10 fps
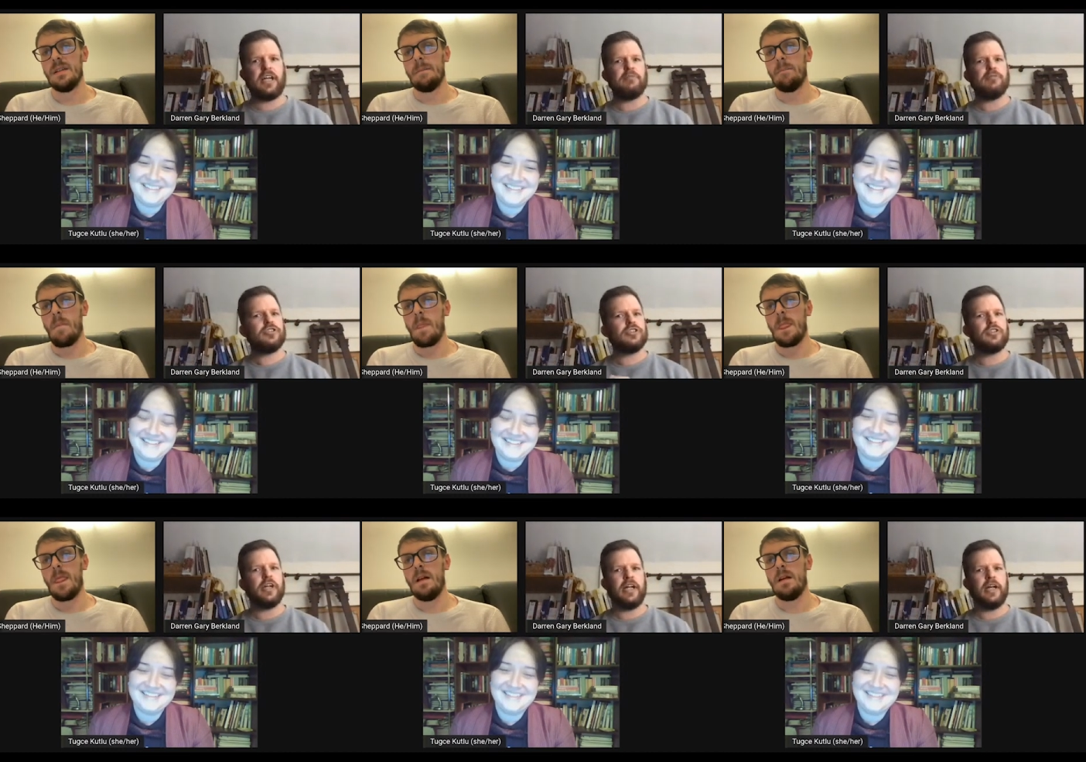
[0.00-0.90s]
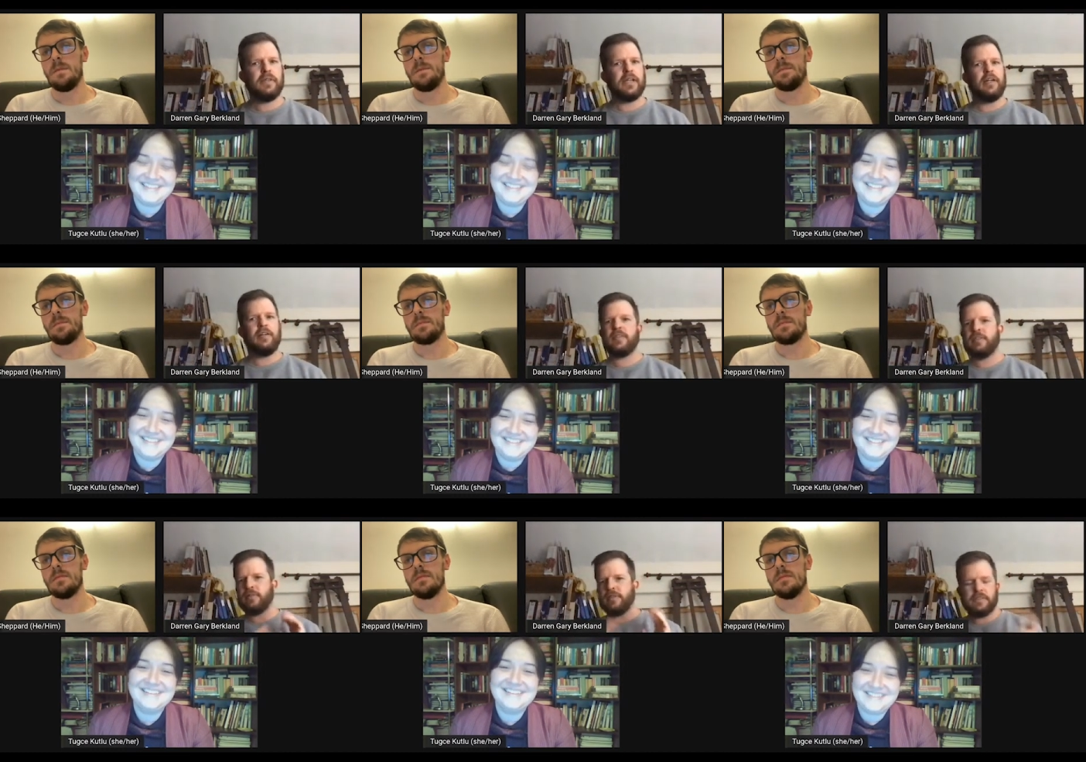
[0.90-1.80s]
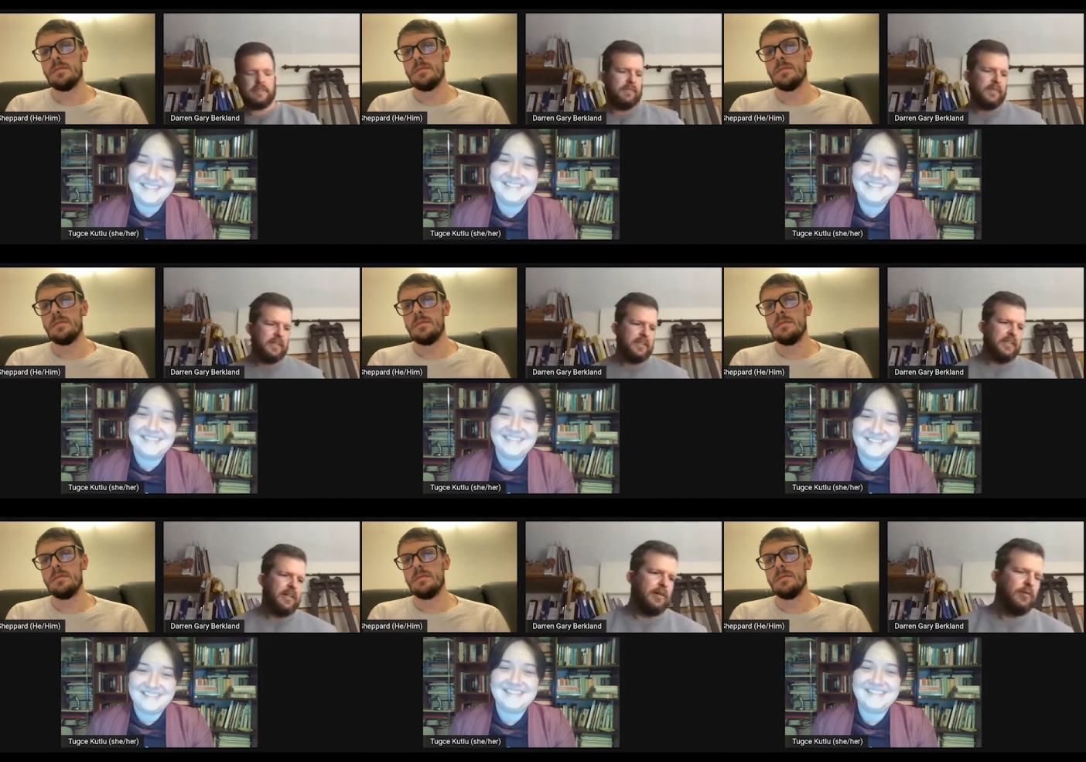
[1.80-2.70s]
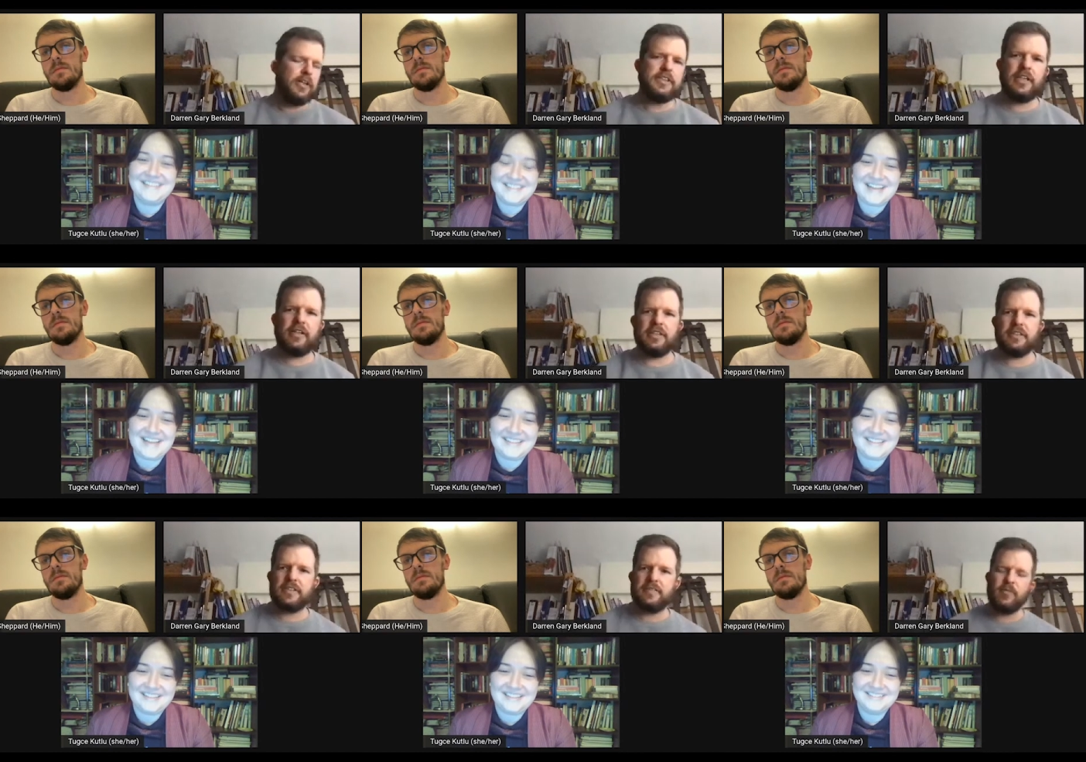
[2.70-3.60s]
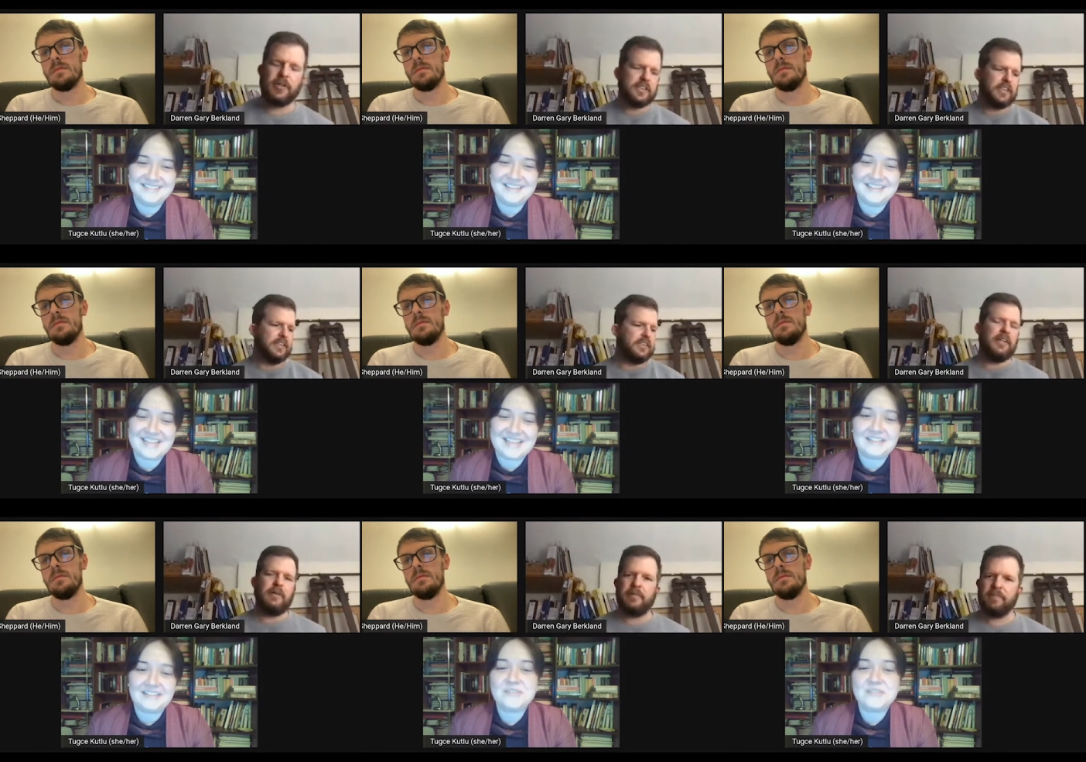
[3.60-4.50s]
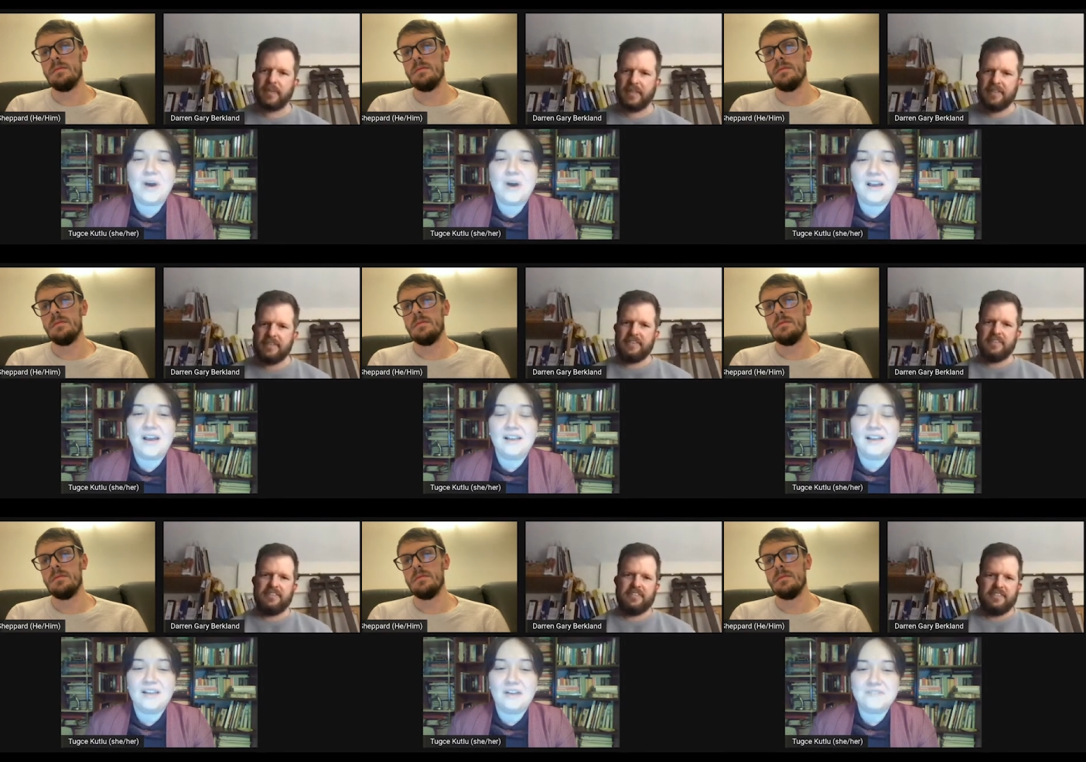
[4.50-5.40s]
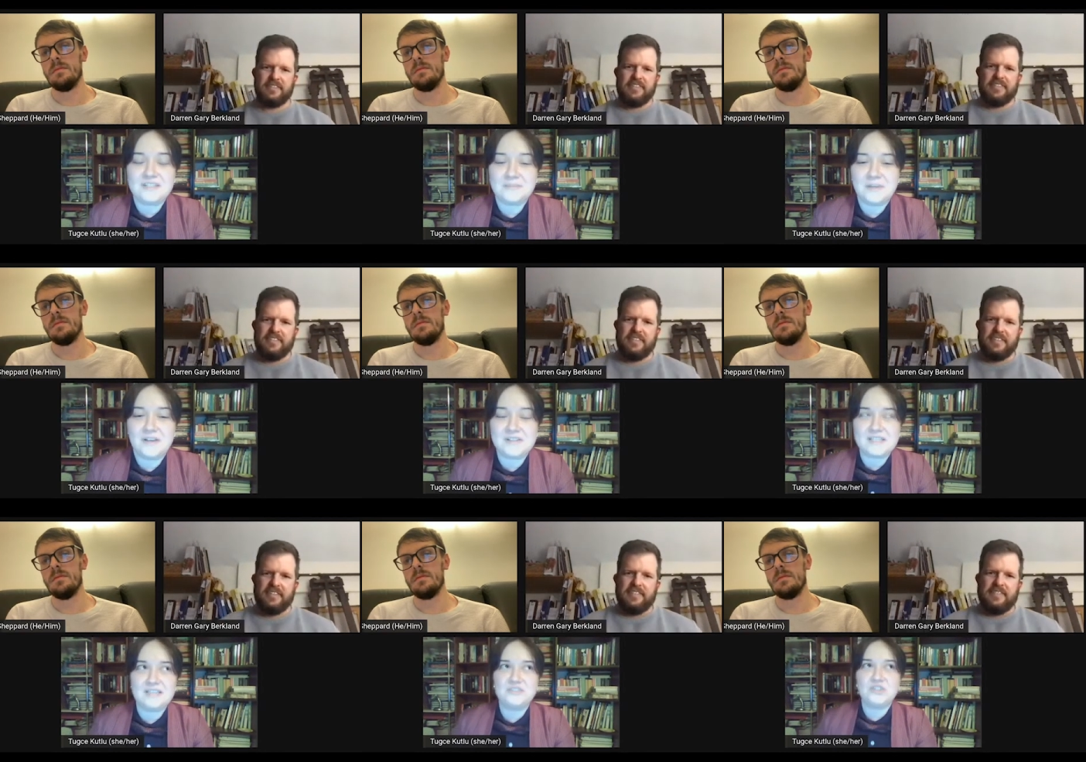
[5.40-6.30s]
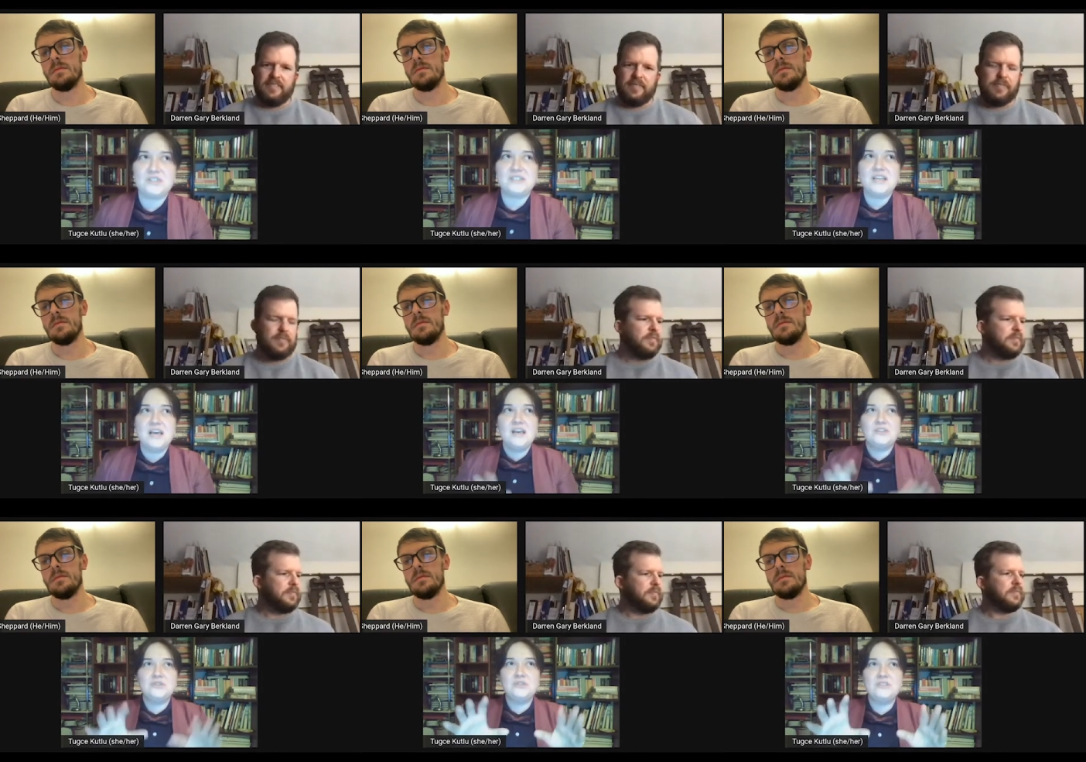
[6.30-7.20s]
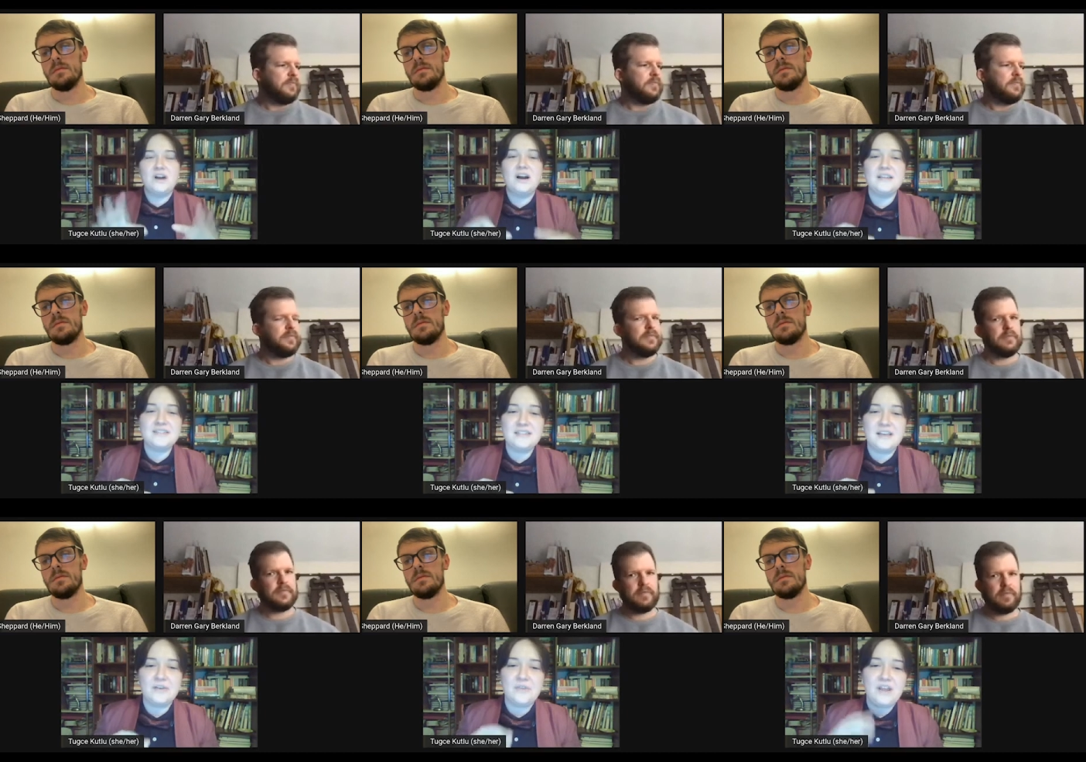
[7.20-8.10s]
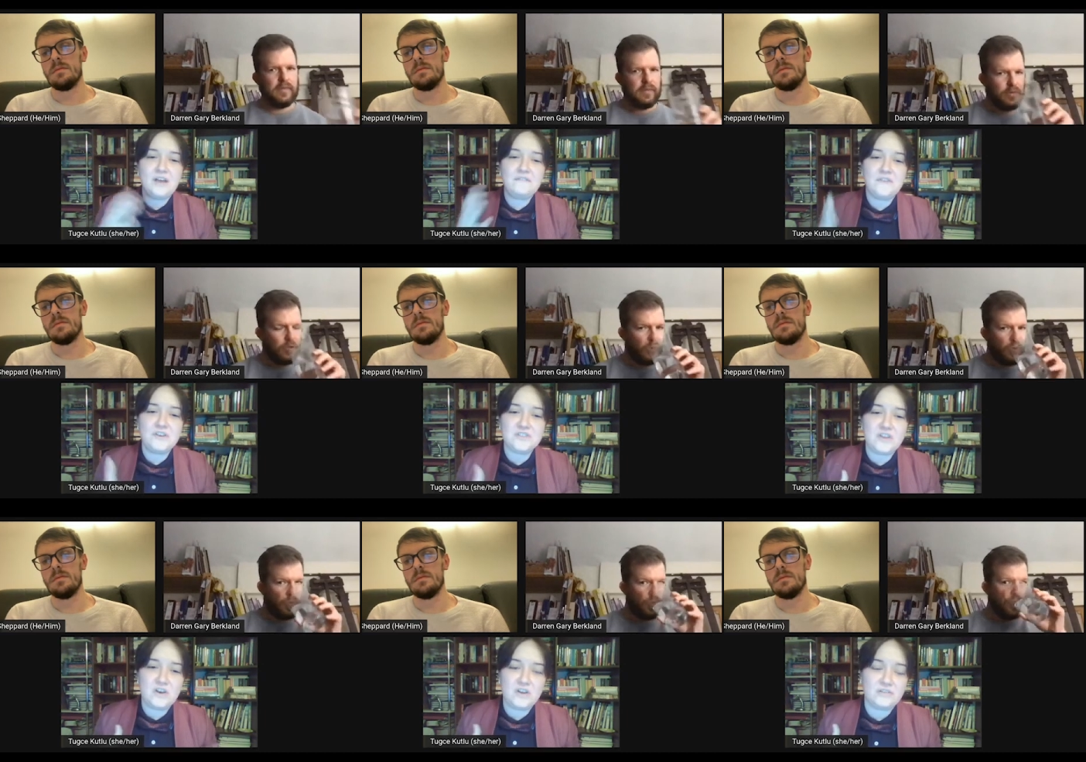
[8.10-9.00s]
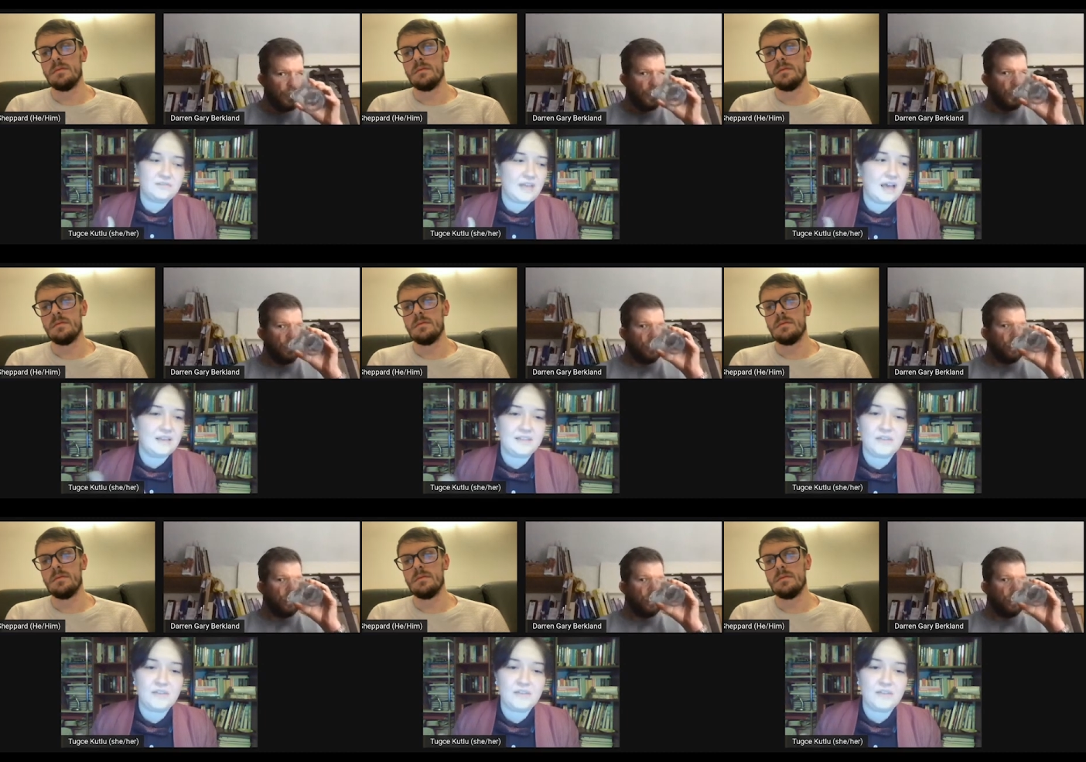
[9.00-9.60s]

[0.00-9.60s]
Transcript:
Speaker 1: come straight up there, and it was. Yeah, what a series. What a series. Exactly. Anyway. That's
Speaker 2: why I loved it because it just took the idea. When I first heard that they